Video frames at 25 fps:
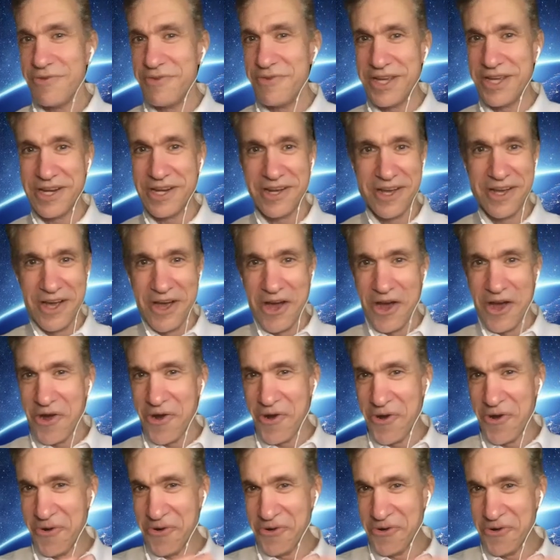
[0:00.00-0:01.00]
did a
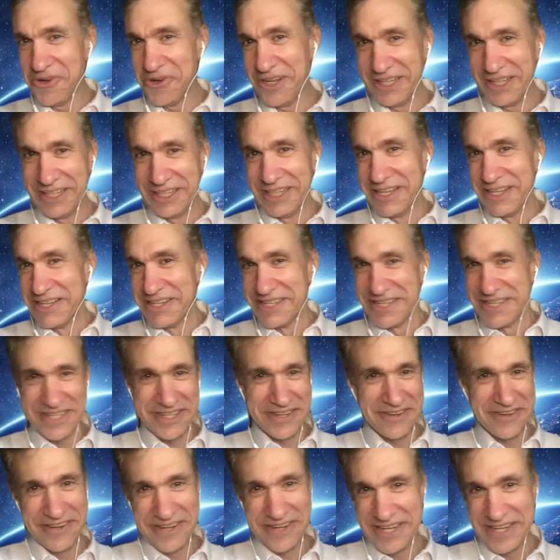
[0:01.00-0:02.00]
whole
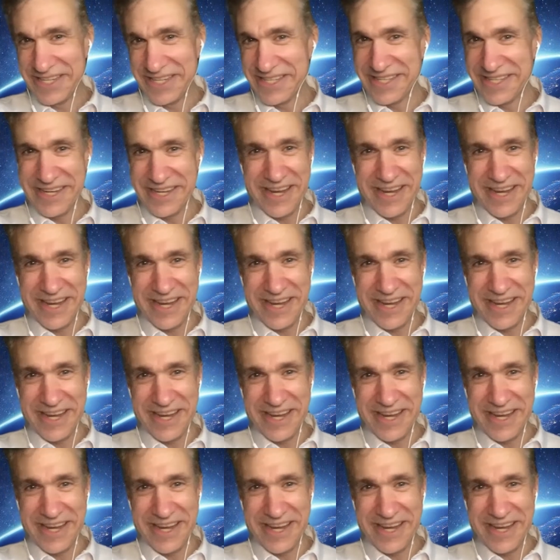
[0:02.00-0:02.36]
series